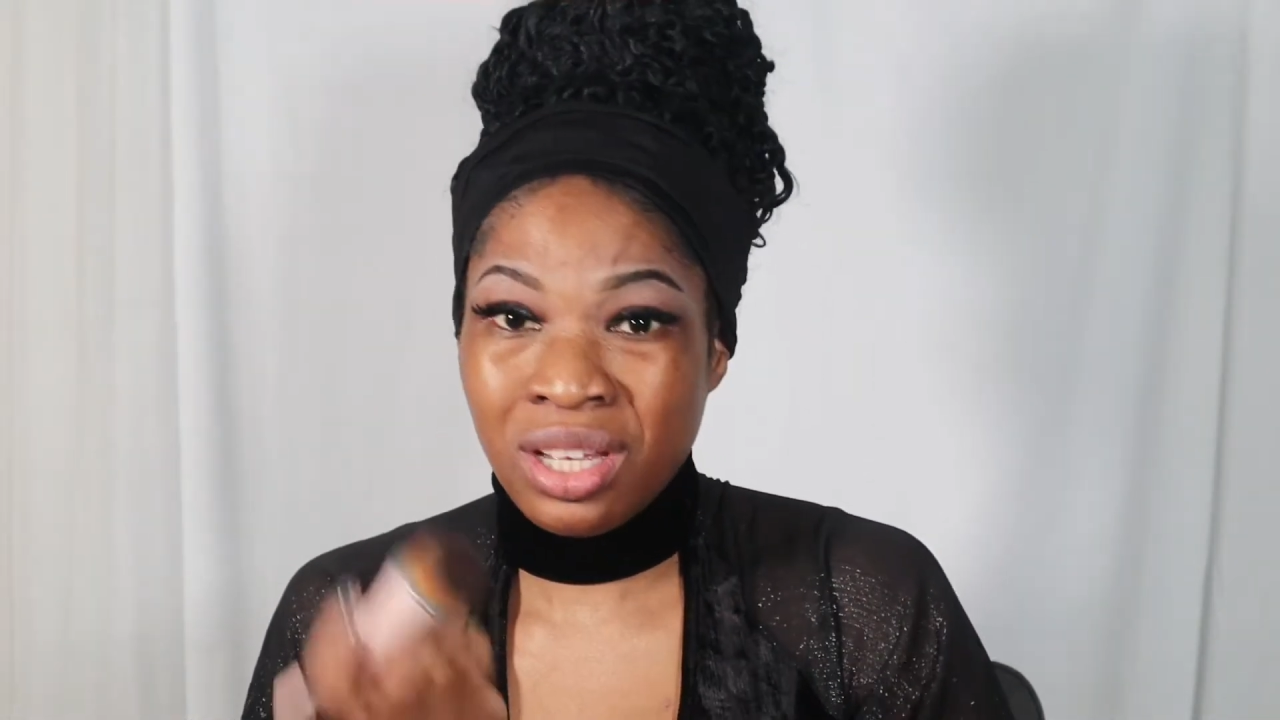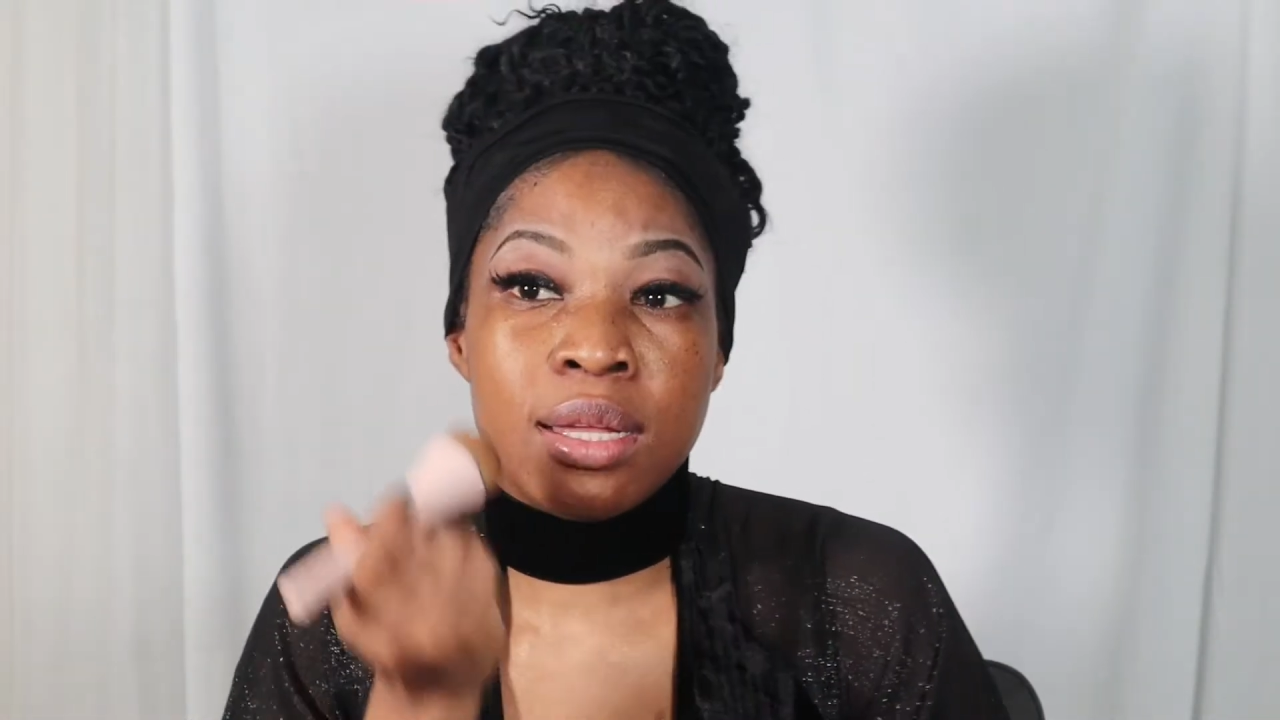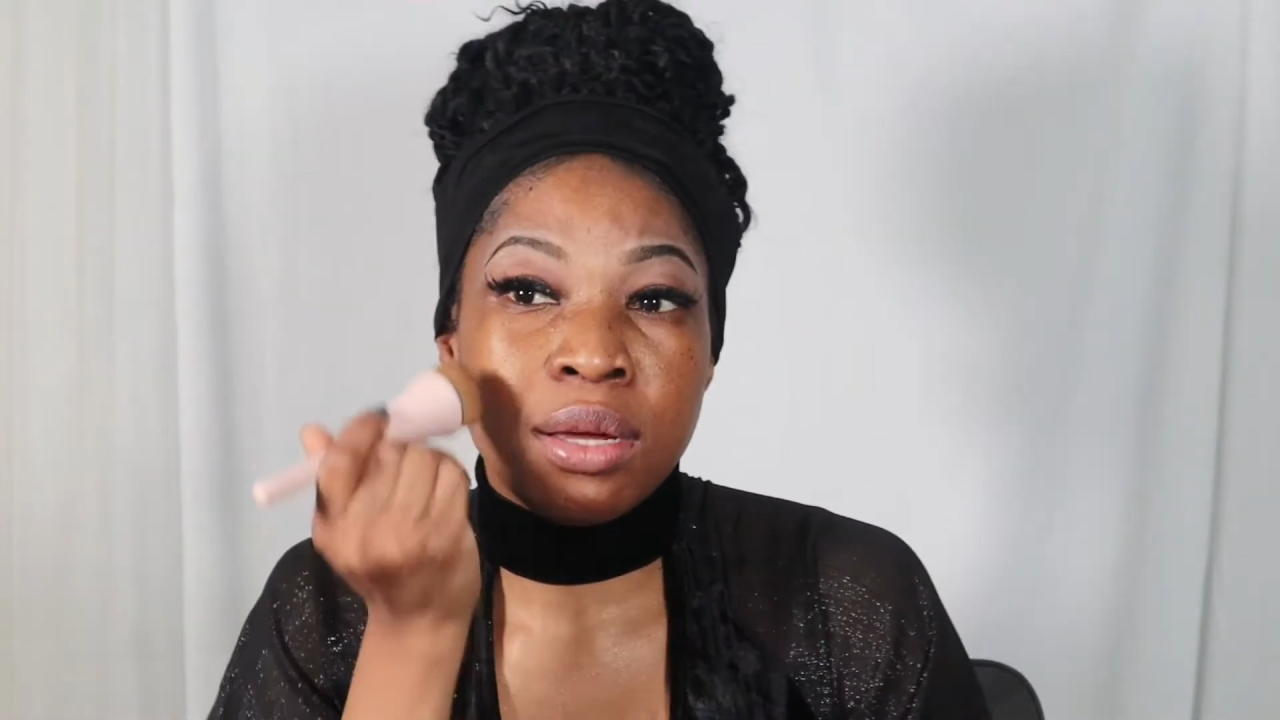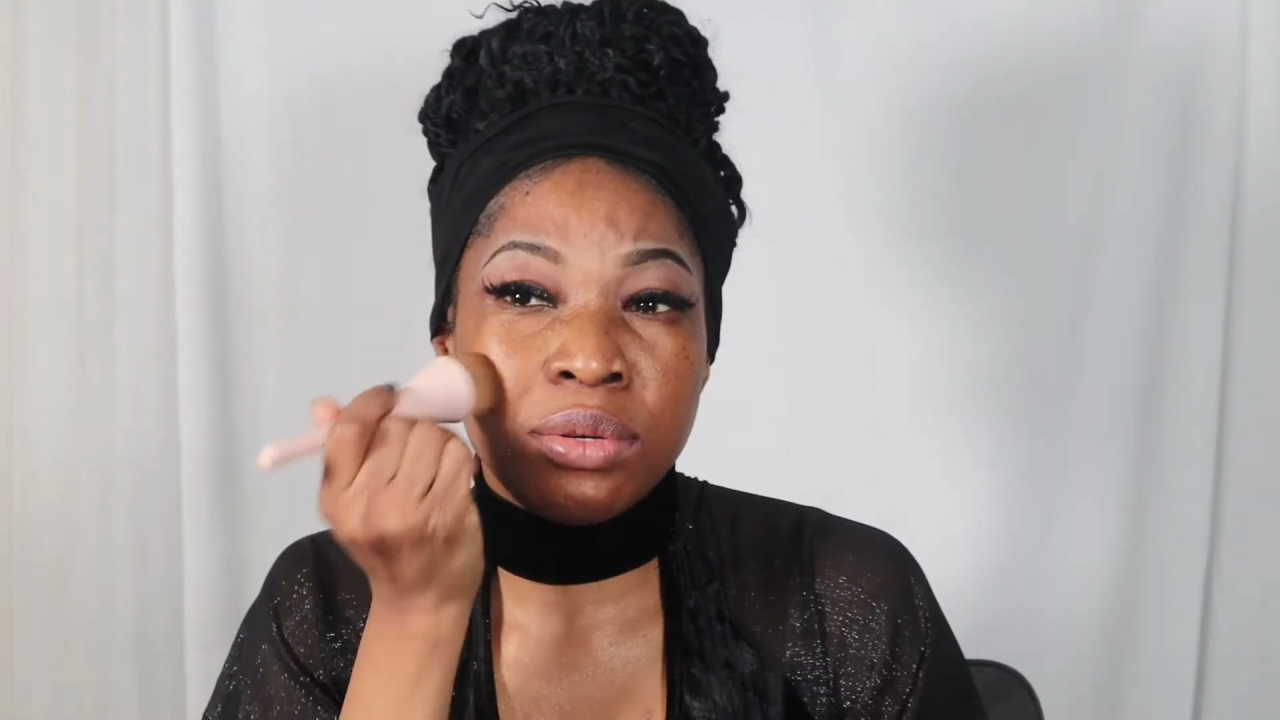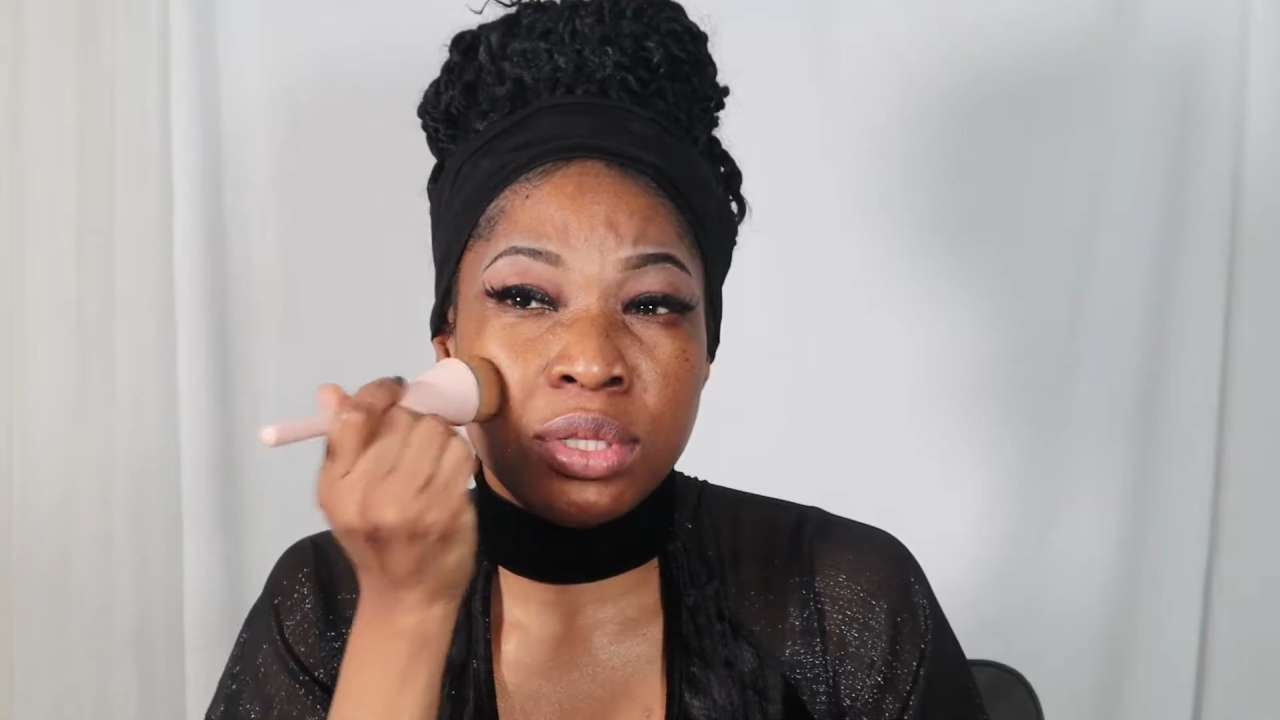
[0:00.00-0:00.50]

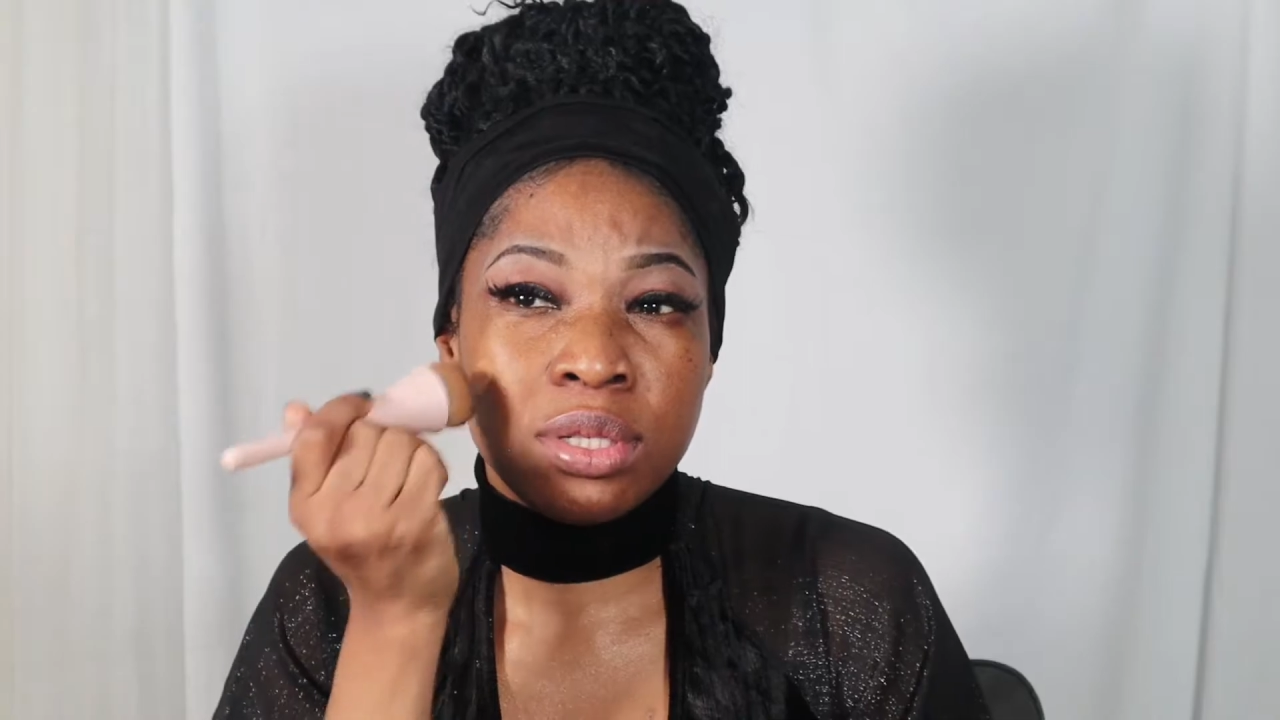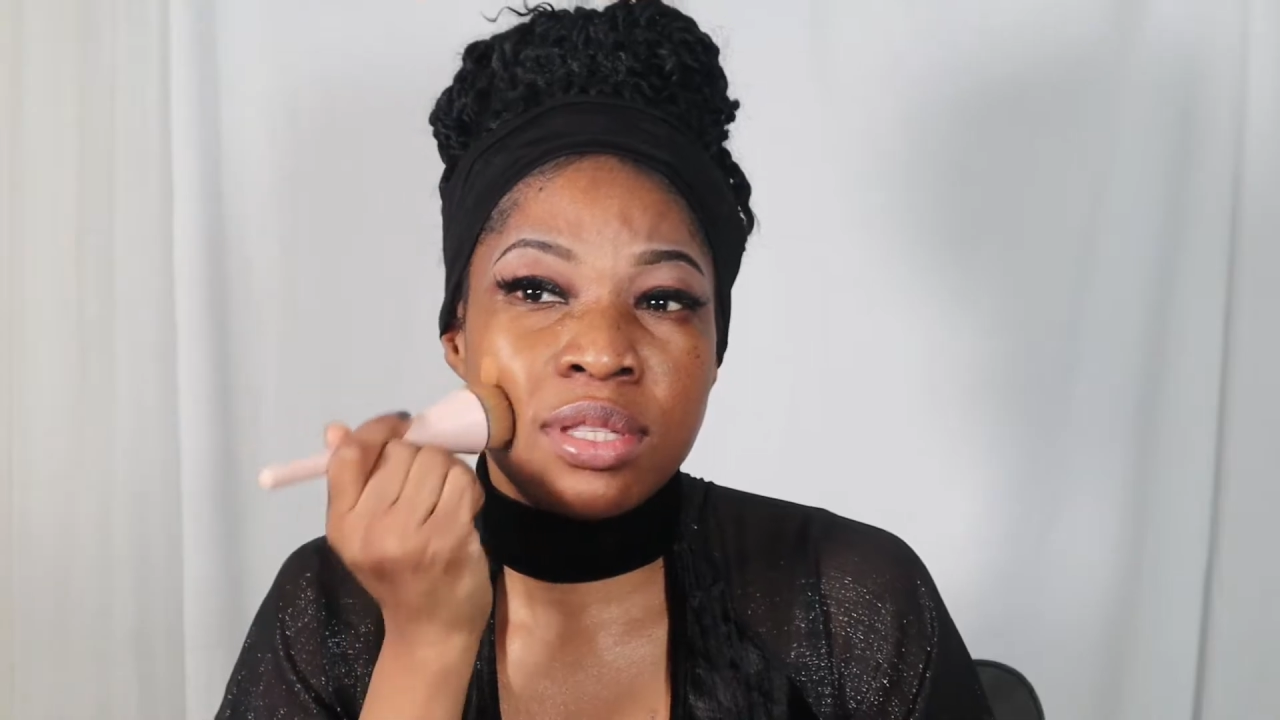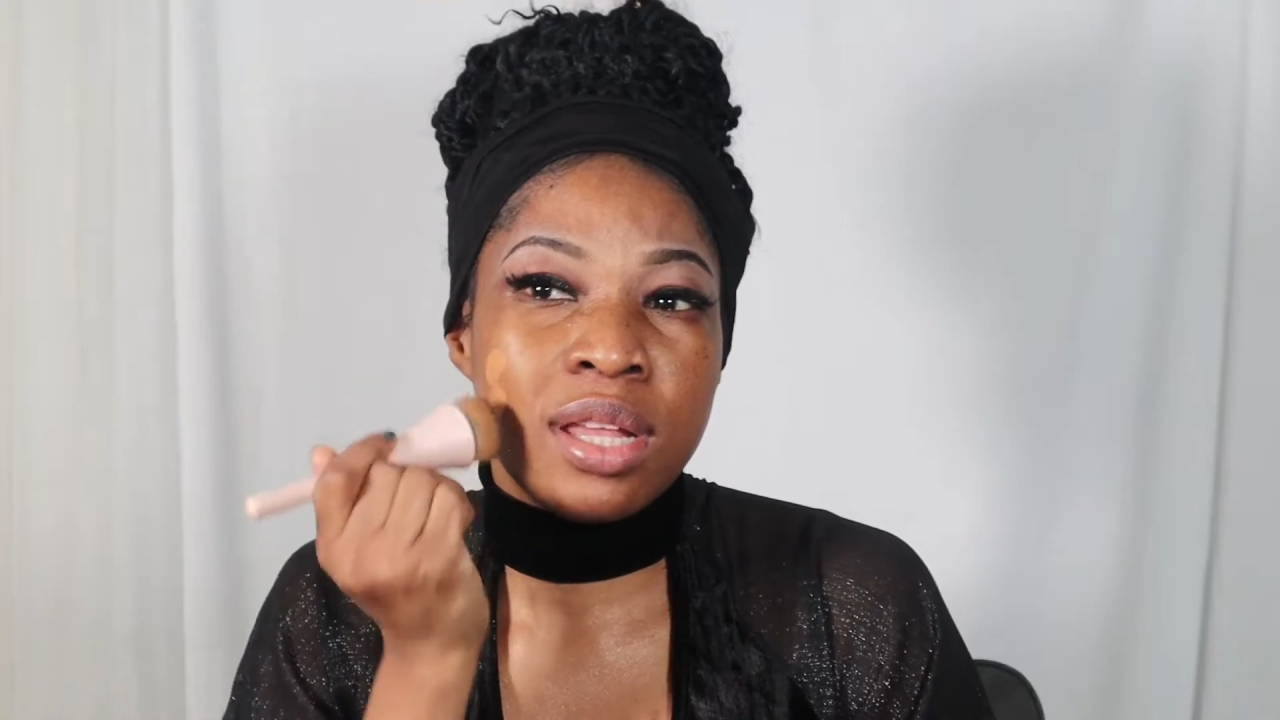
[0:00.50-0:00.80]
and I will just